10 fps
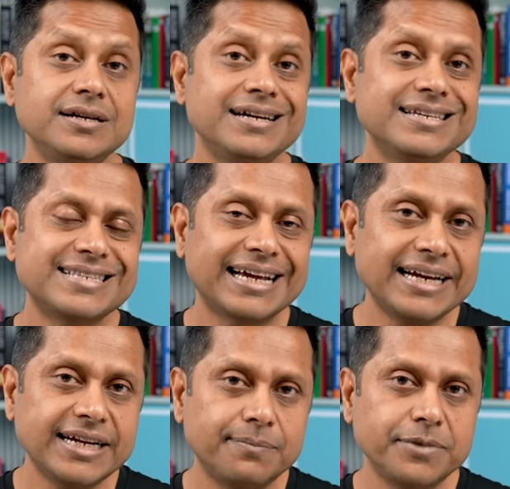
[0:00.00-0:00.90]
His
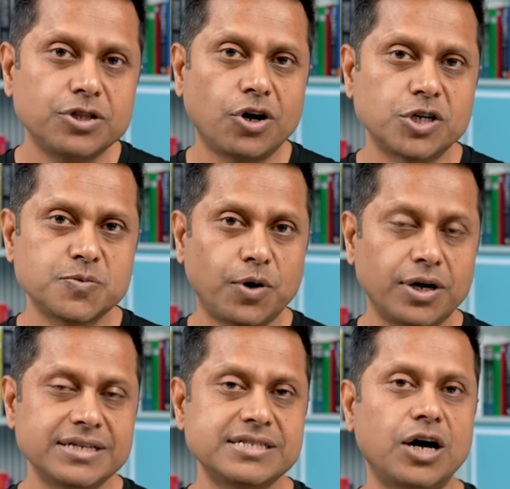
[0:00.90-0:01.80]
second company,
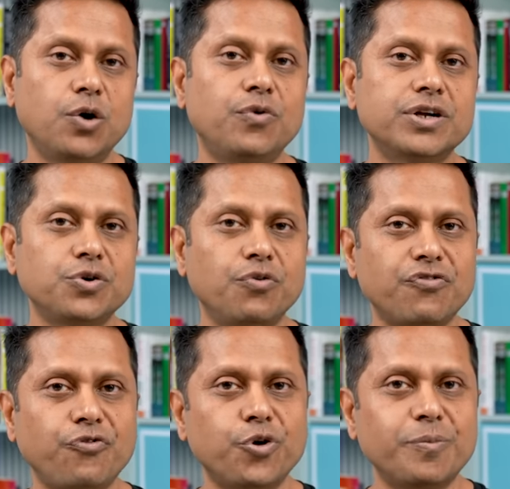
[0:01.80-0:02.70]
ThoughtSpot, is now worth over
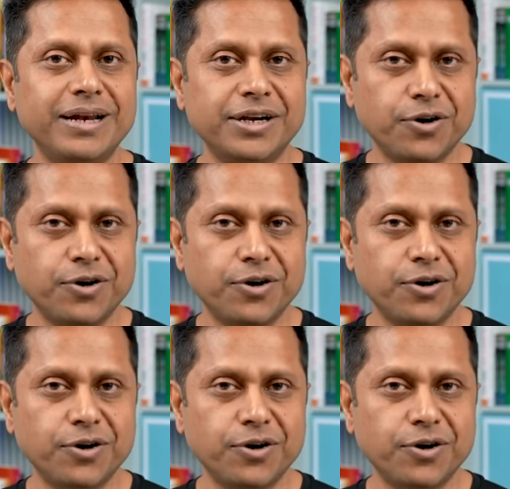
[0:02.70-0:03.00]
$4 billion.